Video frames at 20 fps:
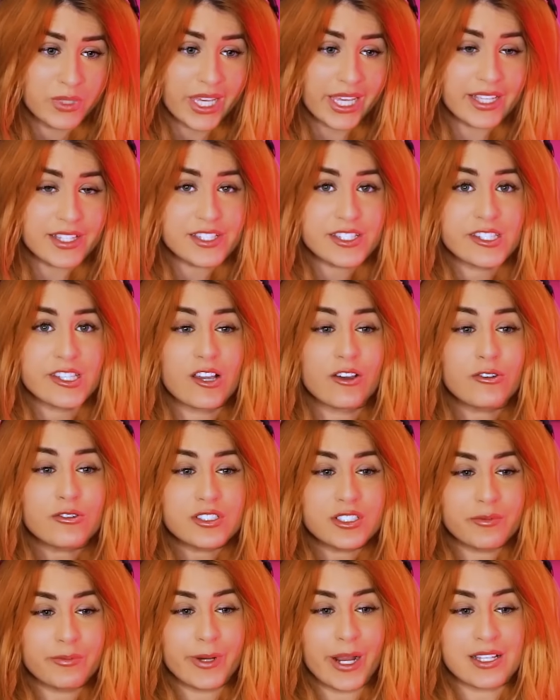It's so
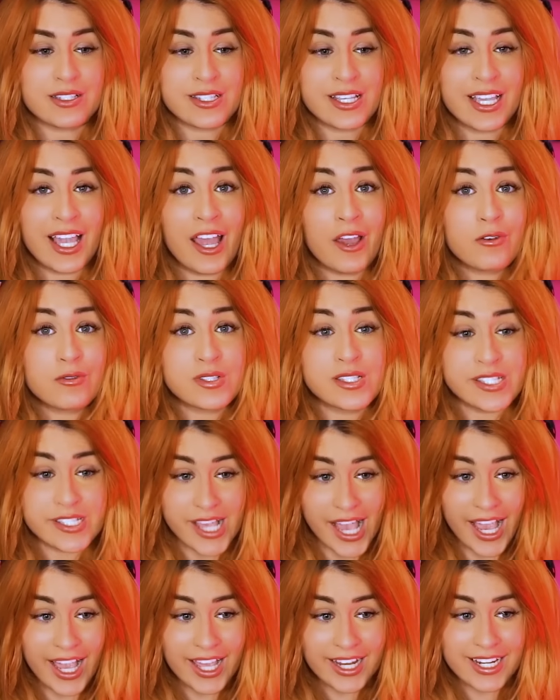depressing how
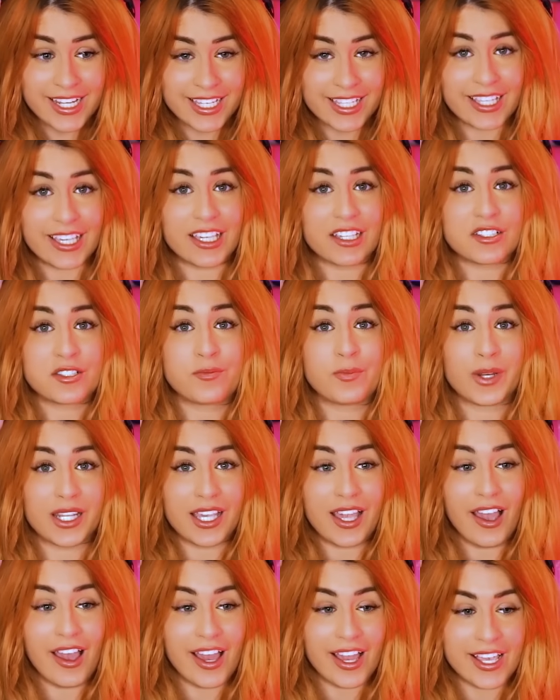sad he is, but he
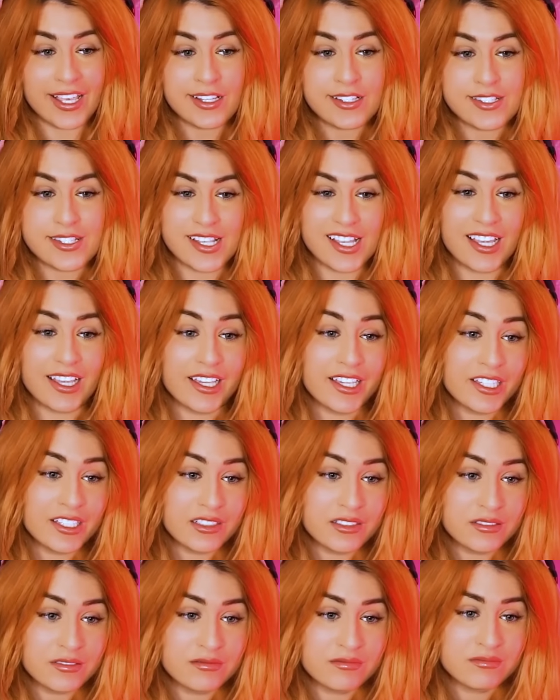hides
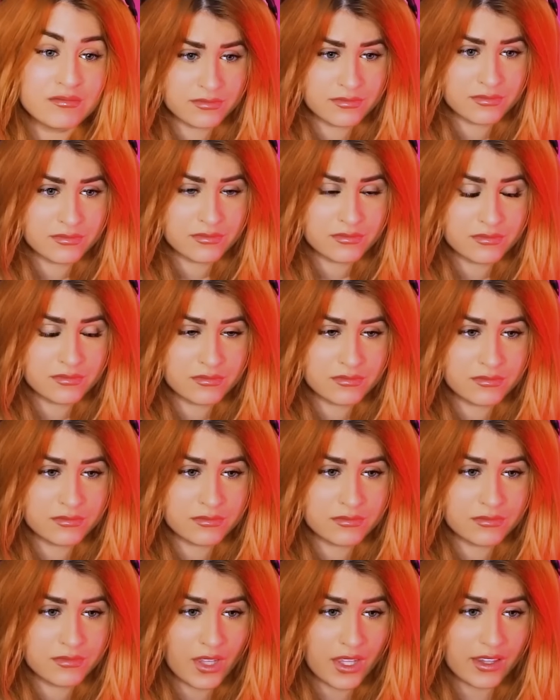it.
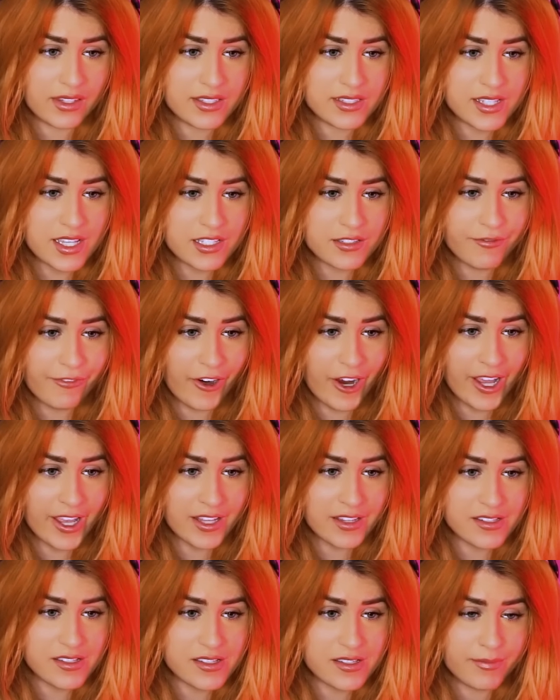At least he has
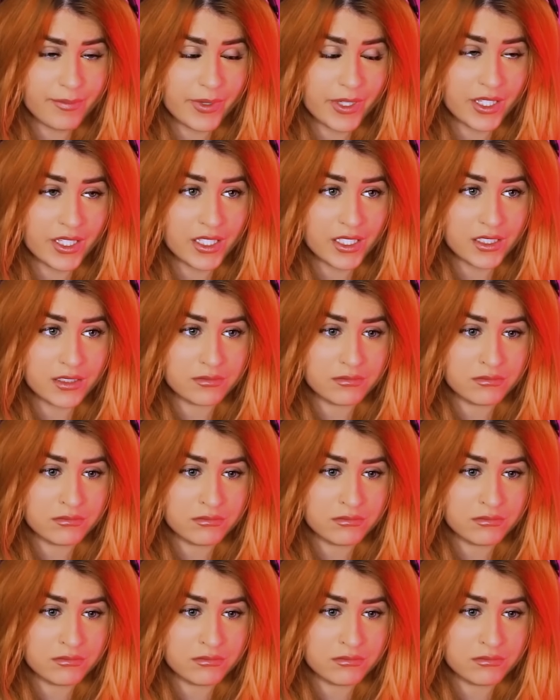friends, but...